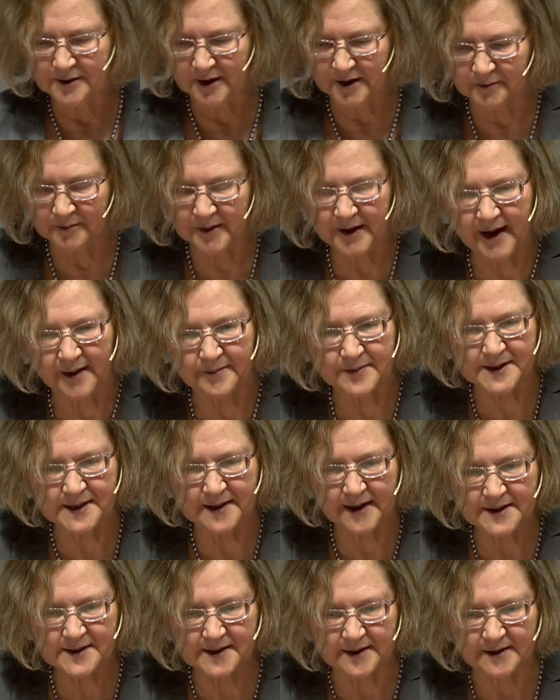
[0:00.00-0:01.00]
can become
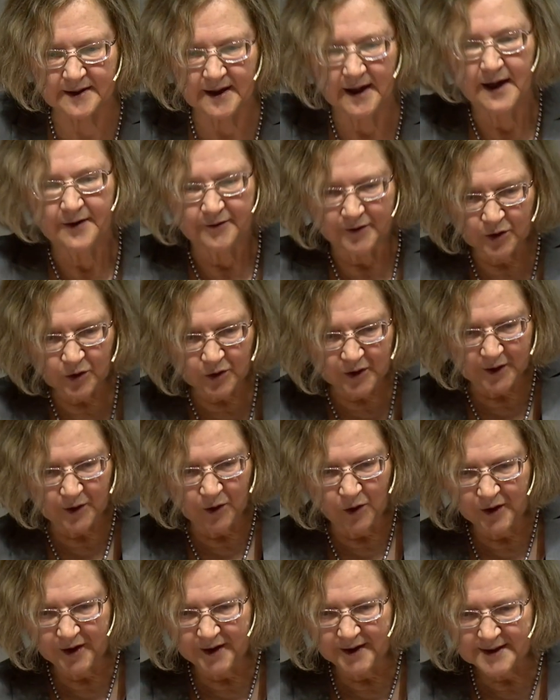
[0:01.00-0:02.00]
senescent. If you look in
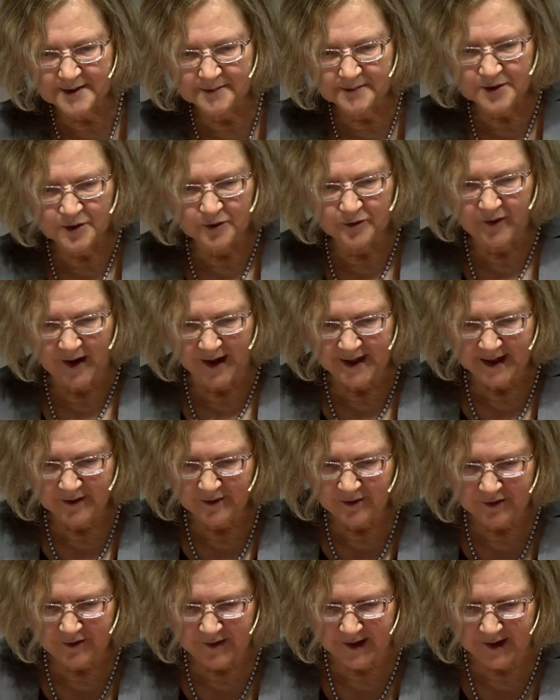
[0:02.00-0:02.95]
organisms, you find other